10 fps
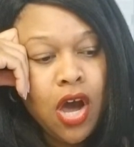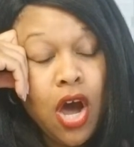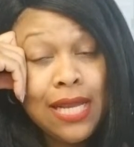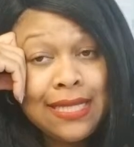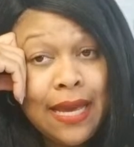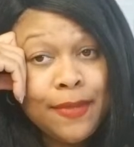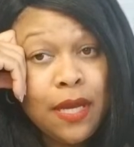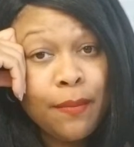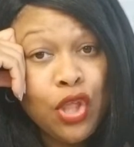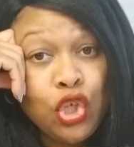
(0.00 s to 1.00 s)
On
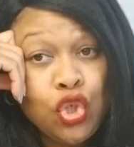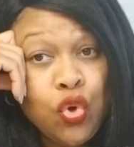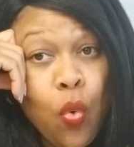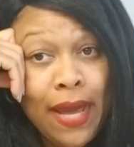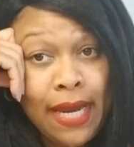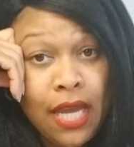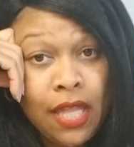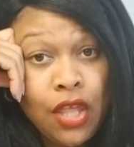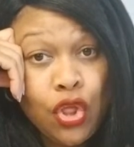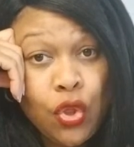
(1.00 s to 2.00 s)
September the
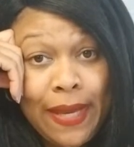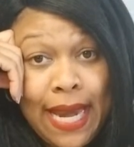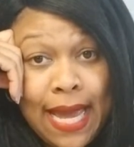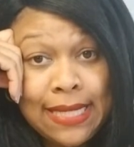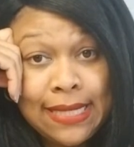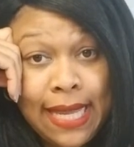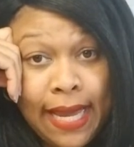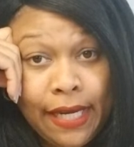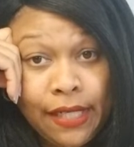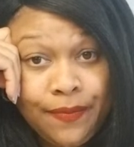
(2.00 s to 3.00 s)
20th, three days
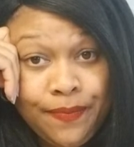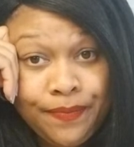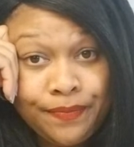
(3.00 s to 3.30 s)
later,